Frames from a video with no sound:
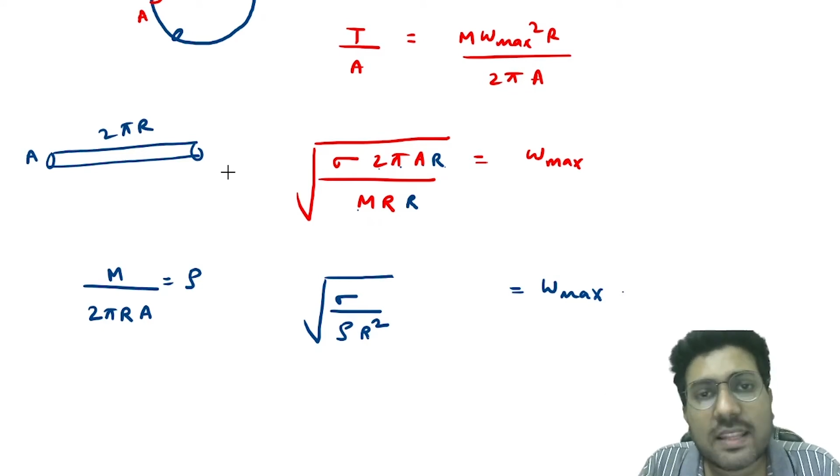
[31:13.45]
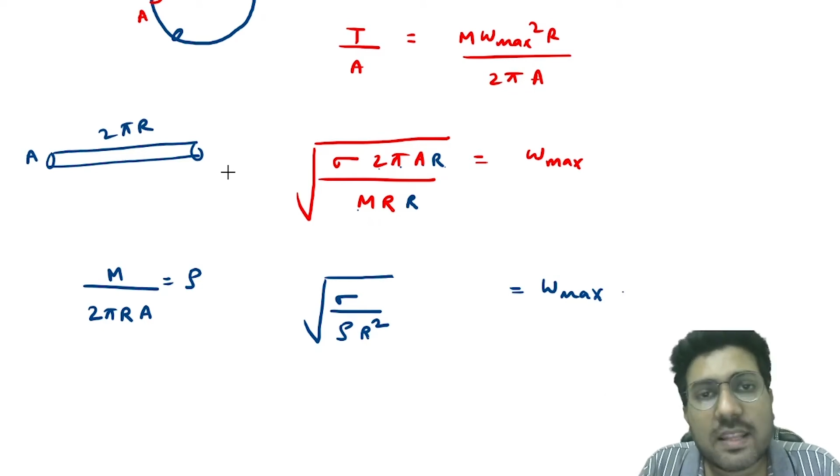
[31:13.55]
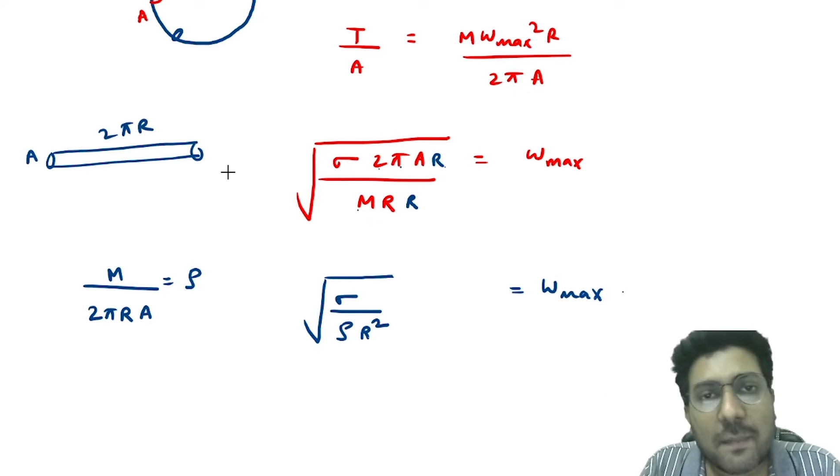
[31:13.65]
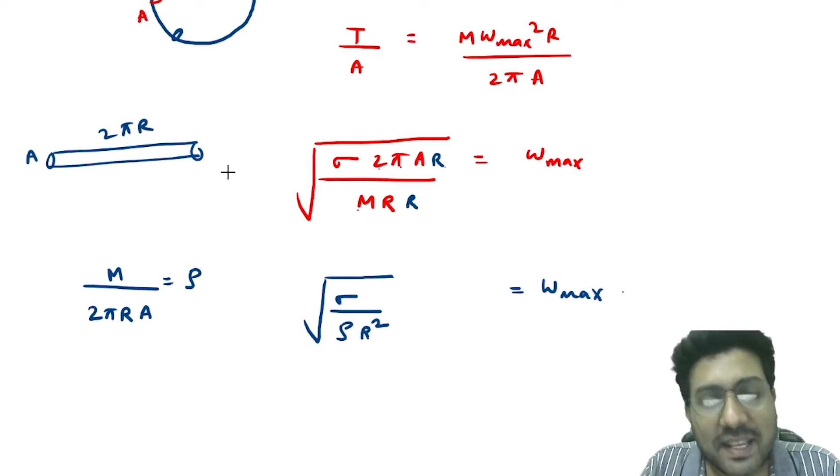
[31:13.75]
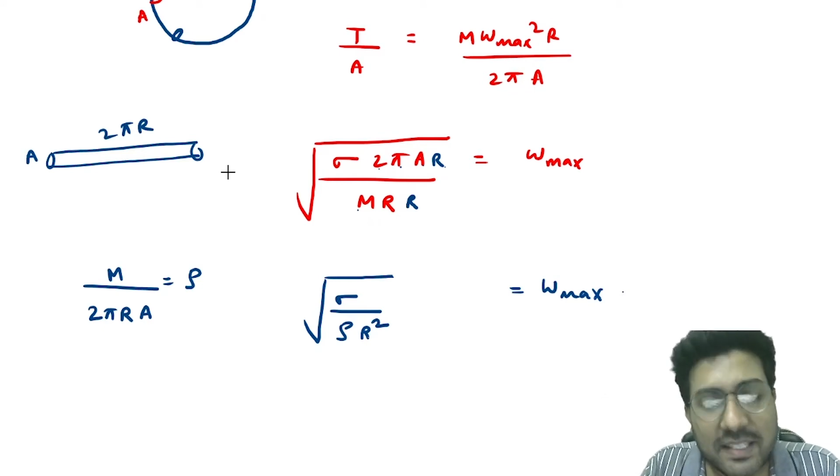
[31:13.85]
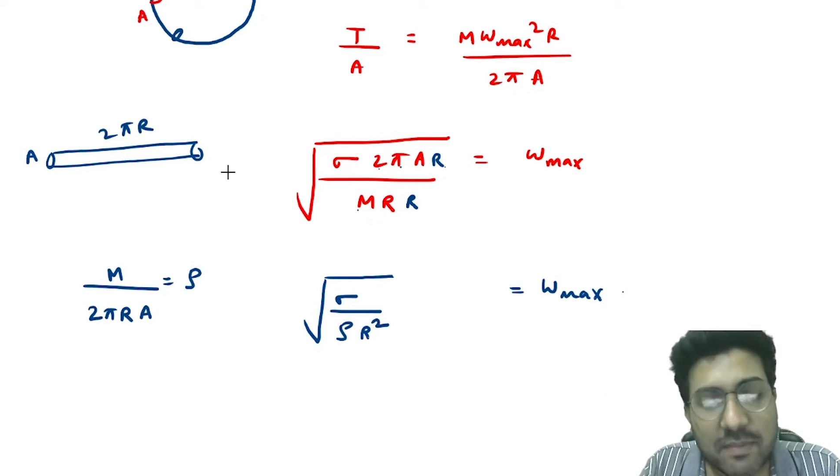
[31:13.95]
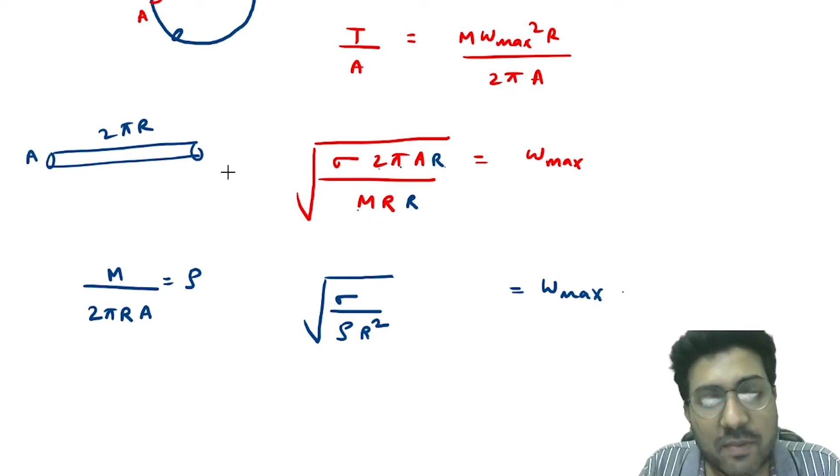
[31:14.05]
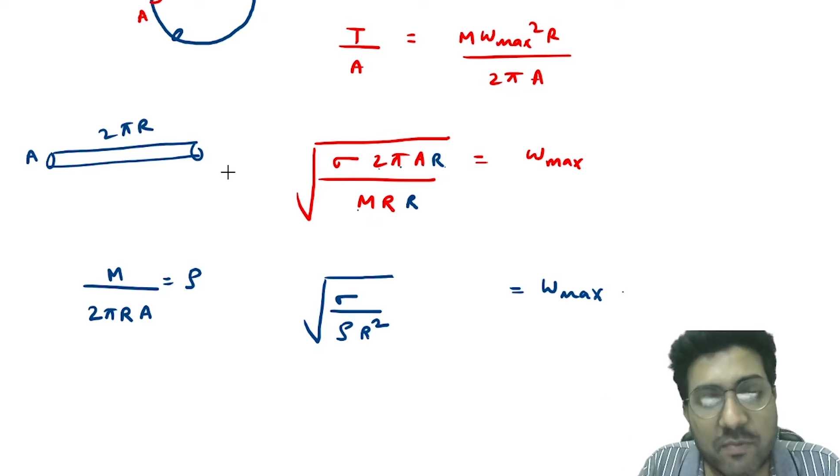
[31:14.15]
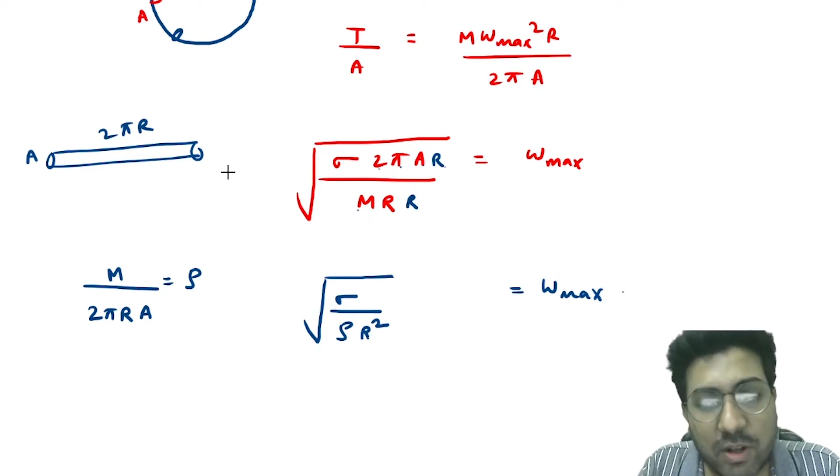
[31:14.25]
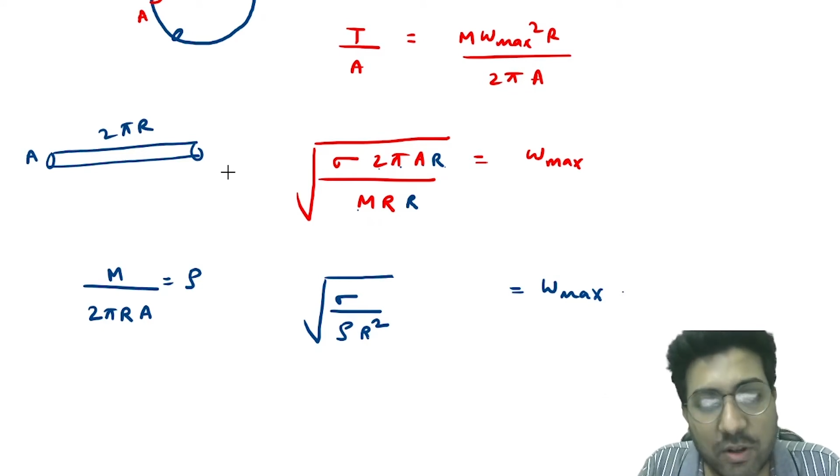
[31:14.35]
the maximum
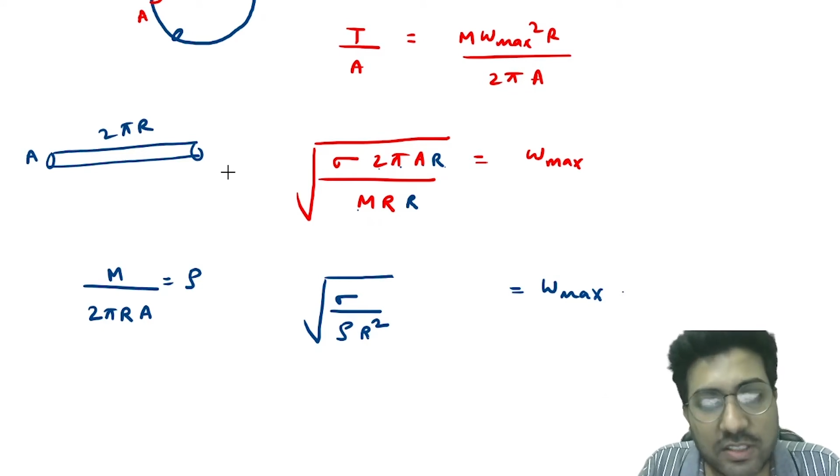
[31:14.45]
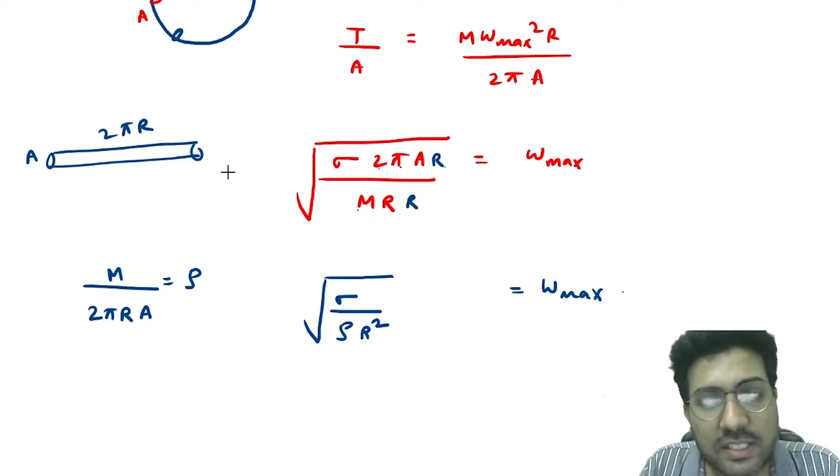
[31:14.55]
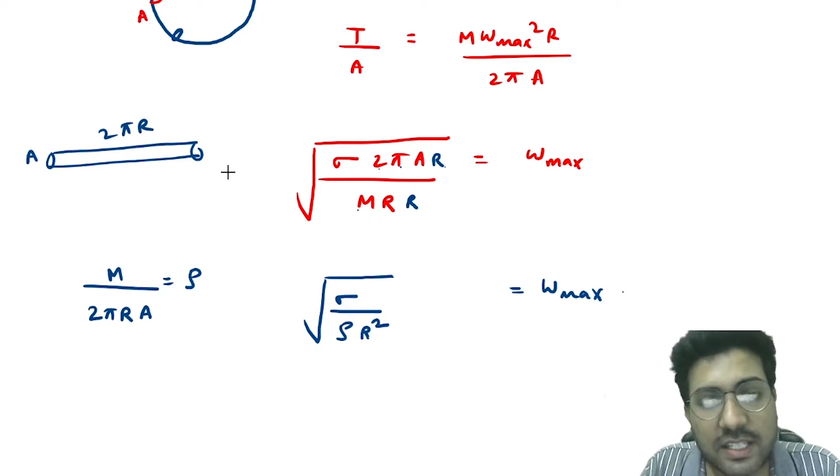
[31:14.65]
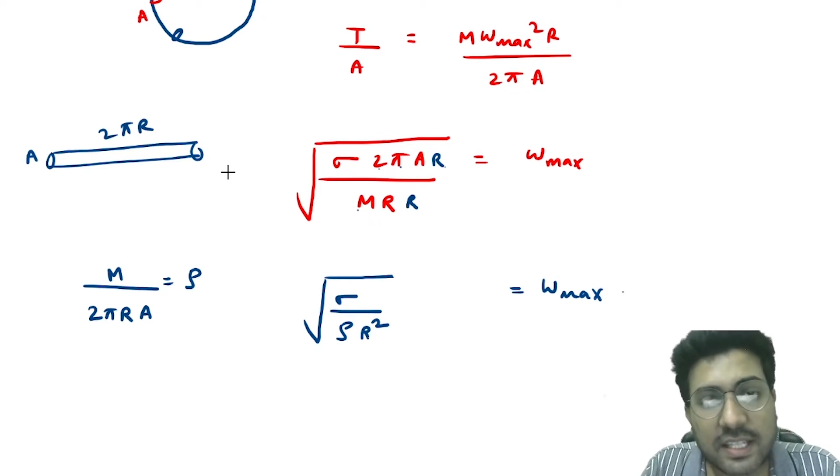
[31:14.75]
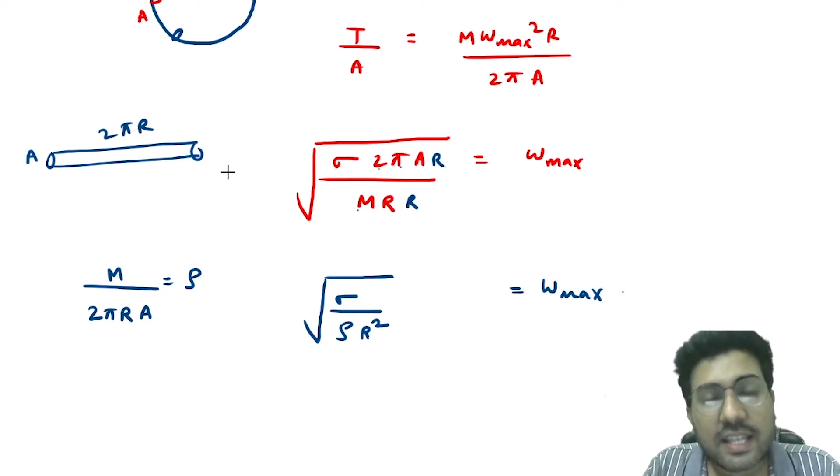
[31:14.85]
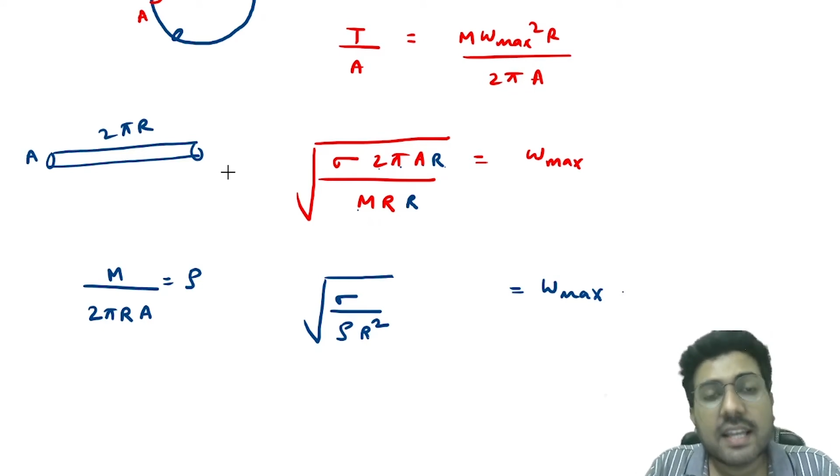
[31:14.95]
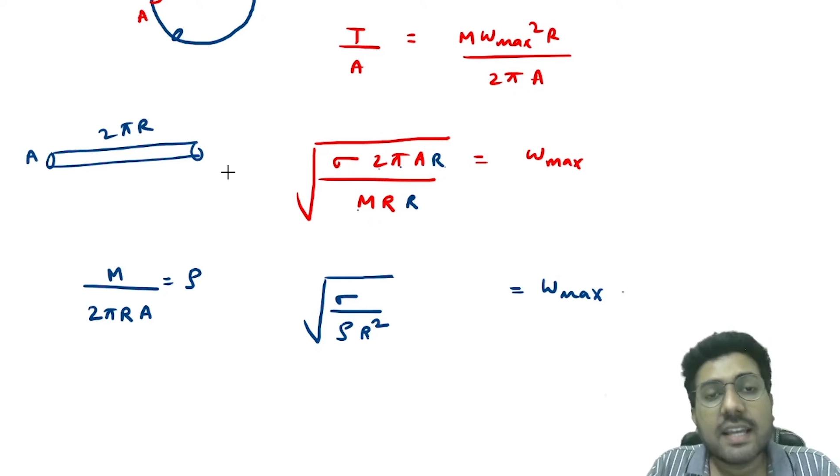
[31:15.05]
velocity,